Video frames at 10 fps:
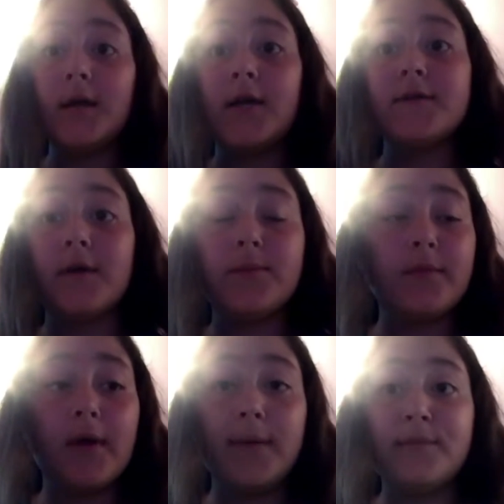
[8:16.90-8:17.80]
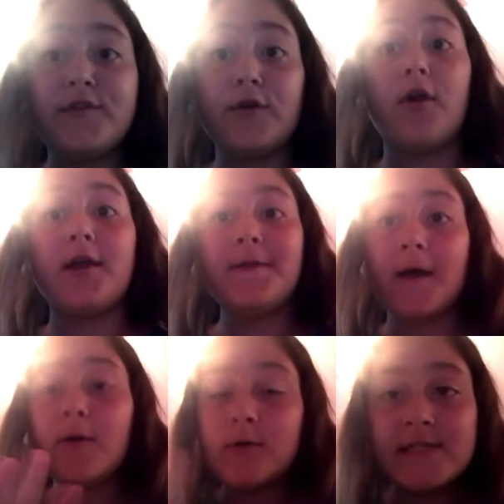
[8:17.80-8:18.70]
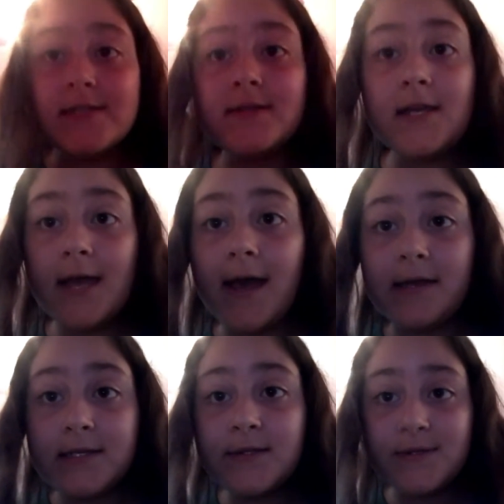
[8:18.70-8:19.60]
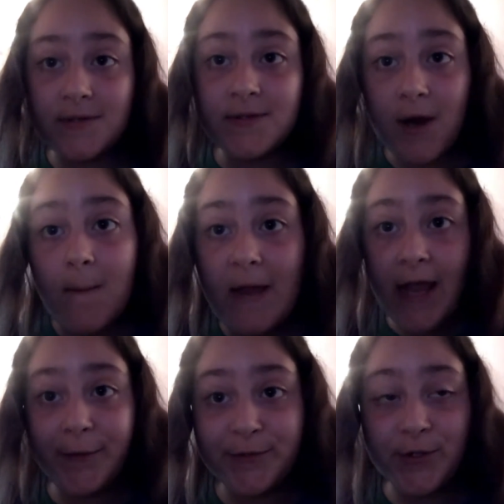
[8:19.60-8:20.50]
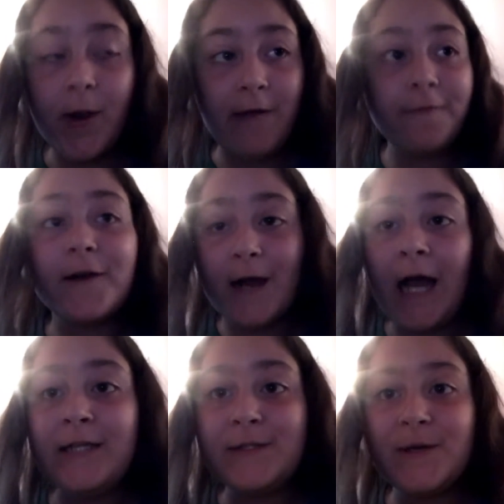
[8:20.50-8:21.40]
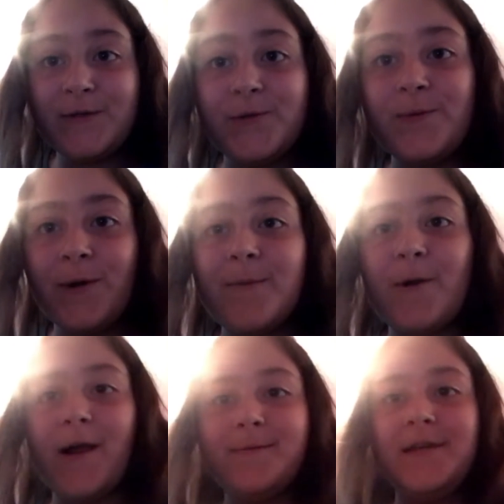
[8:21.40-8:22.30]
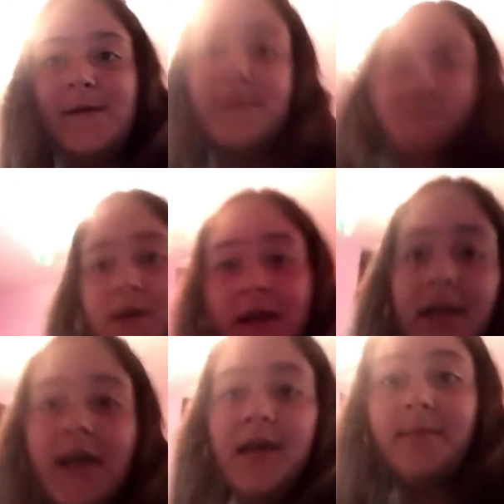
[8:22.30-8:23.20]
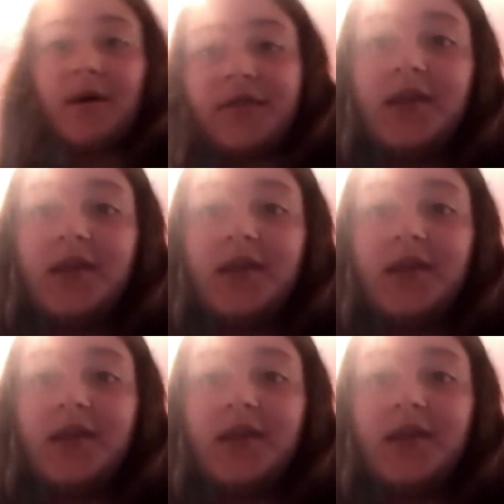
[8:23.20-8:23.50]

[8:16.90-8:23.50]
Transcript: Guys, I'm sorry, that wasn't the end. This is not my outro. I forgot to do one more update. I'm sorry, my